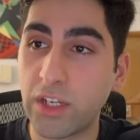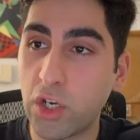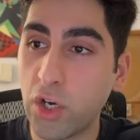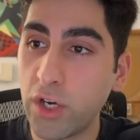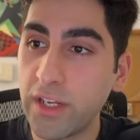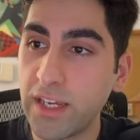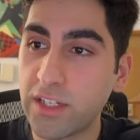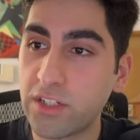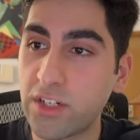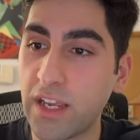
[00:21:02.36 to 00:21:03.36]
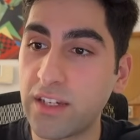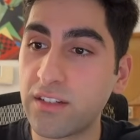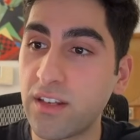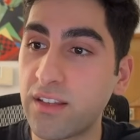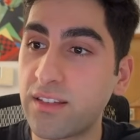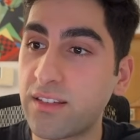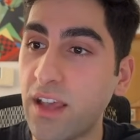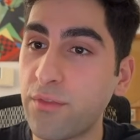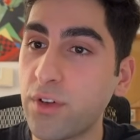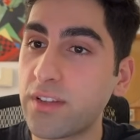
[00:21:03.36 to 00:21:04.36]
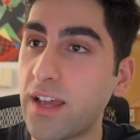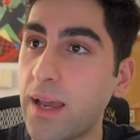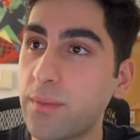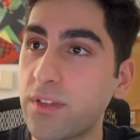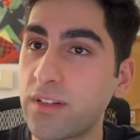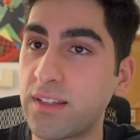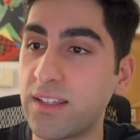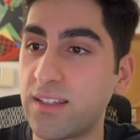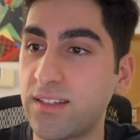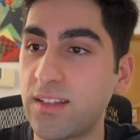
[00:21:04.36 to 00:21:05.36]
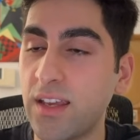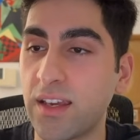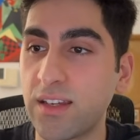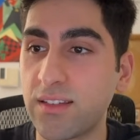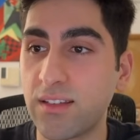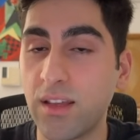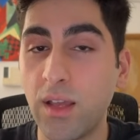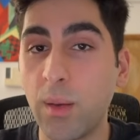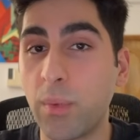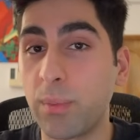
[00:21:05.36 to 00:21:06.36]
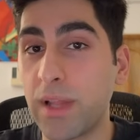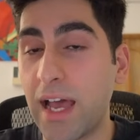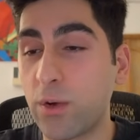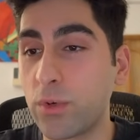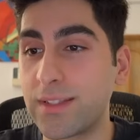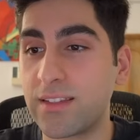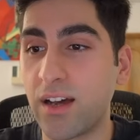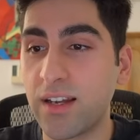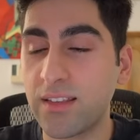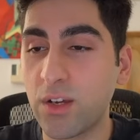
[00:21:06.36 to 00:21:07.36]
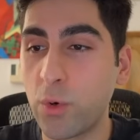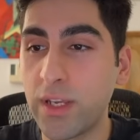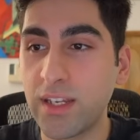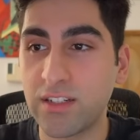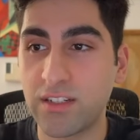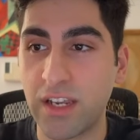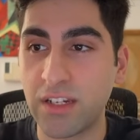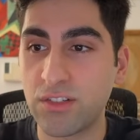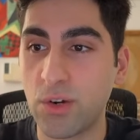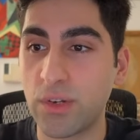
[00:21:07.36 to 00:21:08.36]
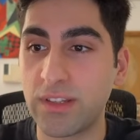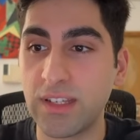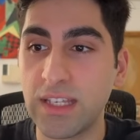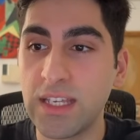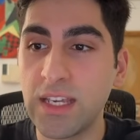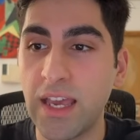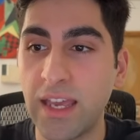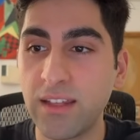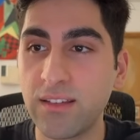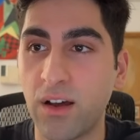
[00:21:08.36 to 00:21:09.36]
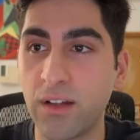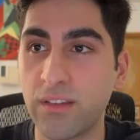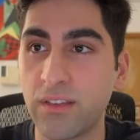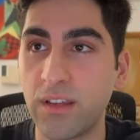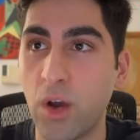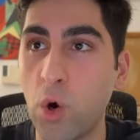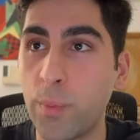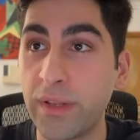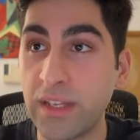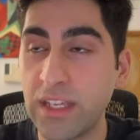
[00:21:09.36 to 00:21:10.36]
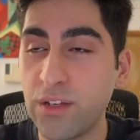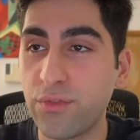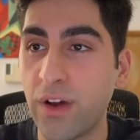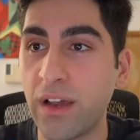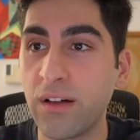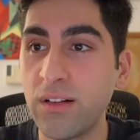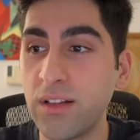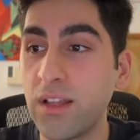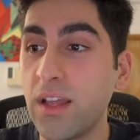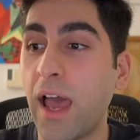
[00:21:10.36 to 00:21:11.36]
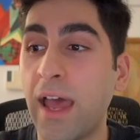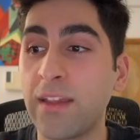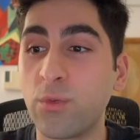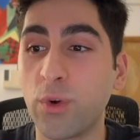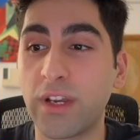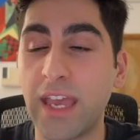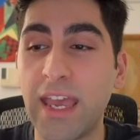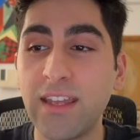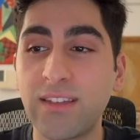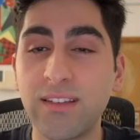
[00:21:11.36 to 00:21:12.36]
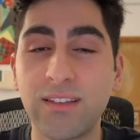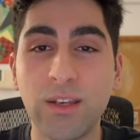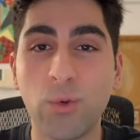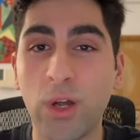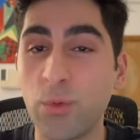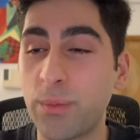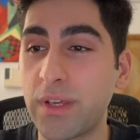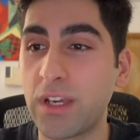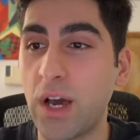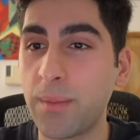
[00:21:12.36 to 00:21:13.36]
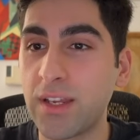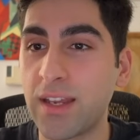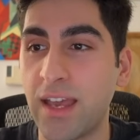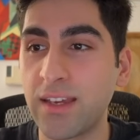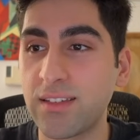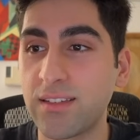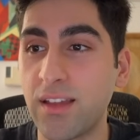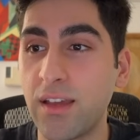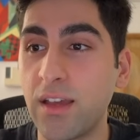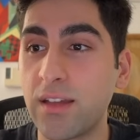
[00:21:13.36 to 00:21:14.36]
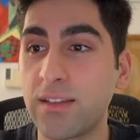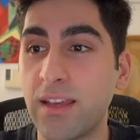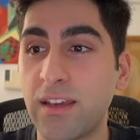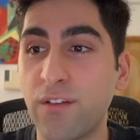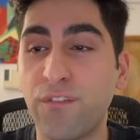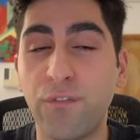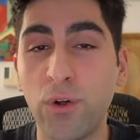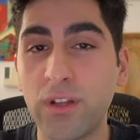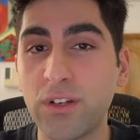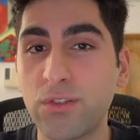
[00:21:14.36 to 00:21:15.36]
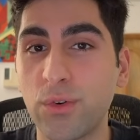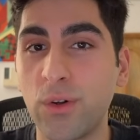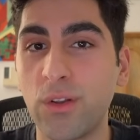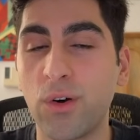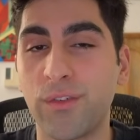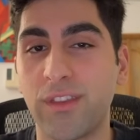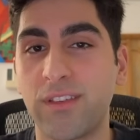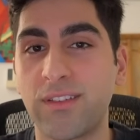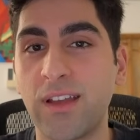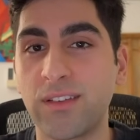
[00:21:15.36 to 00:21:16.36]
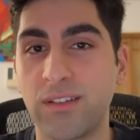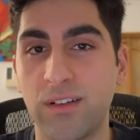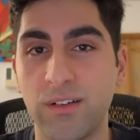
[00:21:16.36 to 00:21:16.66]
could exchange several times on d6, but black would duck the queen exchange, going to e8 onto the open e-file, and rook 8 to d1 would be coming next, taking full control over the center.